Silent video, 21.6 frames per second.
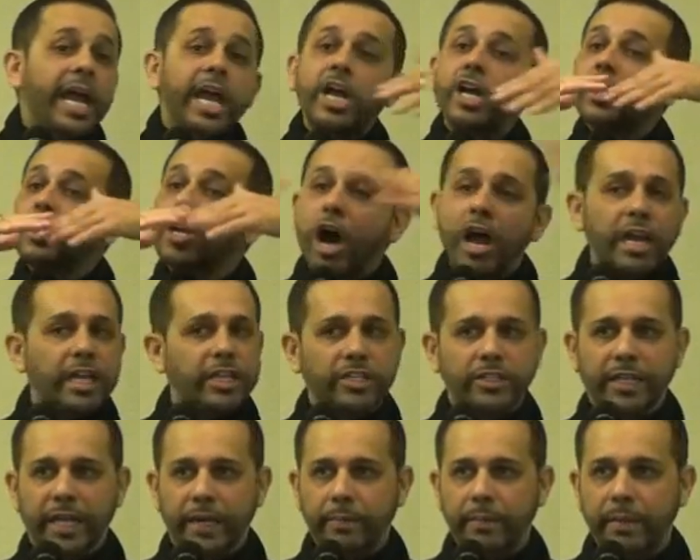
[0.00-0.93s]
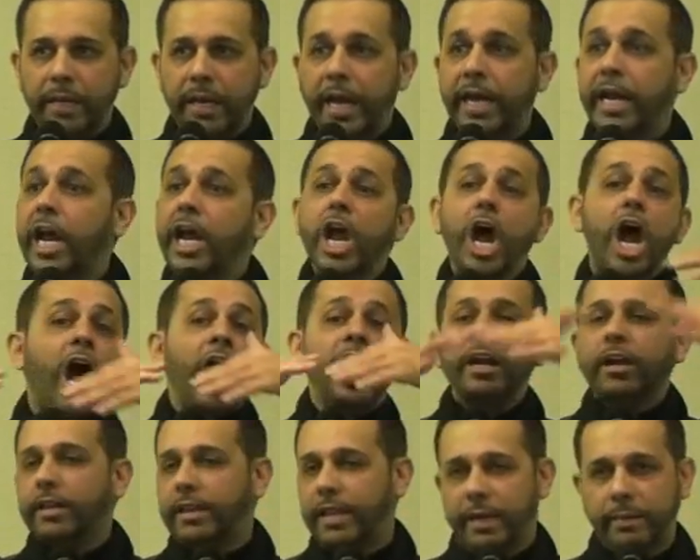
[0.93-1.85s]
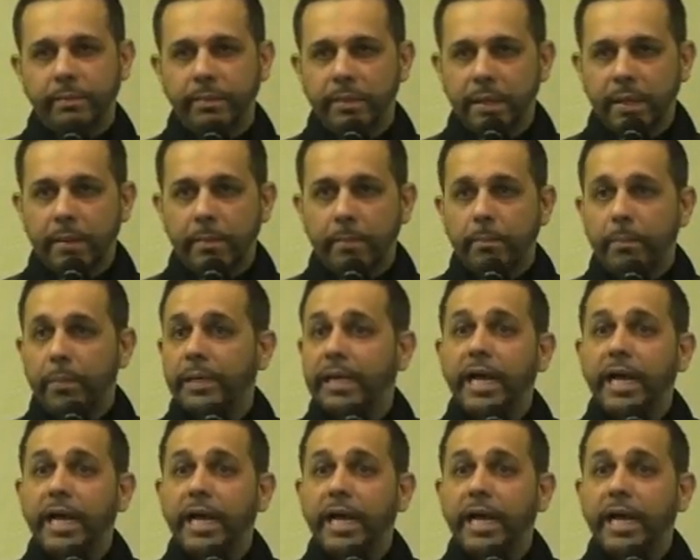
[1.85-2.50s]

And I acknowledge them. And I honor them.